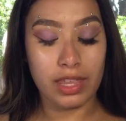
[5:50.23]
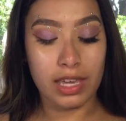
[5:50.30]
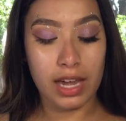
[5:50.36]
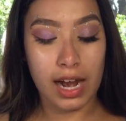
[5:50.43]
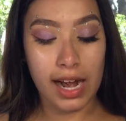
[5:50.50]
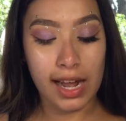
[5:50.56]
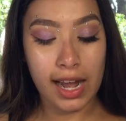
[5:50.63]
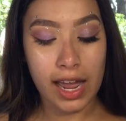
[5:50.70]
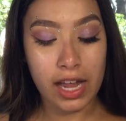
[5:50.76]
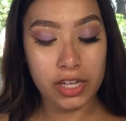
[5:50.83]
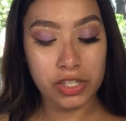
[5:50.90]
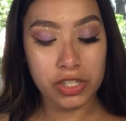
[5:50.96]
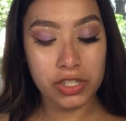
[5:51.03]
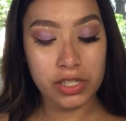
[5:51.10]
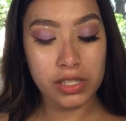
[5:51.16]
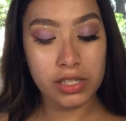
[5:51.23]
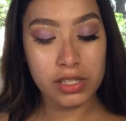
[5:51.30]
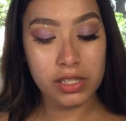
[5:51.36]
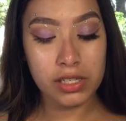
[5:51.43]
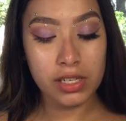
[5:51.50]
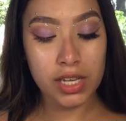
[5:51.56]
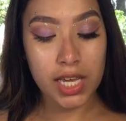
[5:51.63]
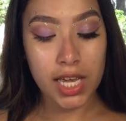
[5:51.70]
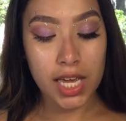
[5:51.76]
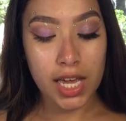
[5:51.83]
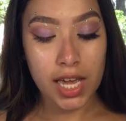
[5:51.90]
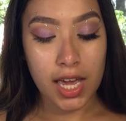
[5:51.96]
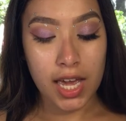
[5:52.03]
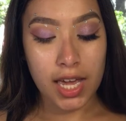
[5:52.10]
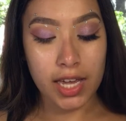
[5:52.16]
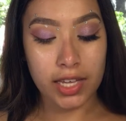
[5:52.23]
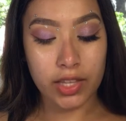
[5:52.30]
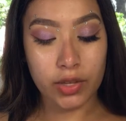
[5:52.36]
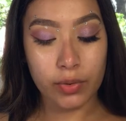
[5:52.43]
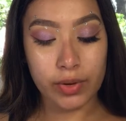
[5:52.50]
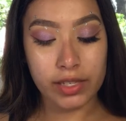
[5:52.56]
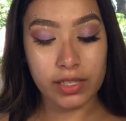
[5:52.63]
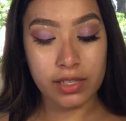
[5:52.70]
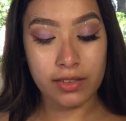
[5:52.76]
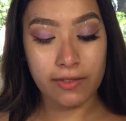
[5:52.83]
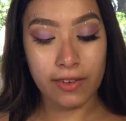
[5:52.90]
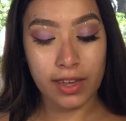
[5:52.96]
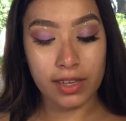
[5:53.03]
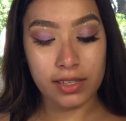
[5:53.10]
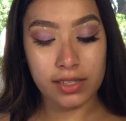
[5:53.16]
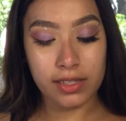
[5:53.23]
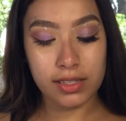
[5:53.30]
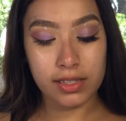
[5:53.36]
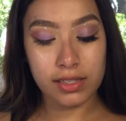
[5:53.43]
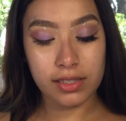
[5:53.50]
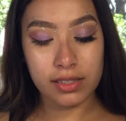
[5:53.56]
the eyelashes and the rest of the face.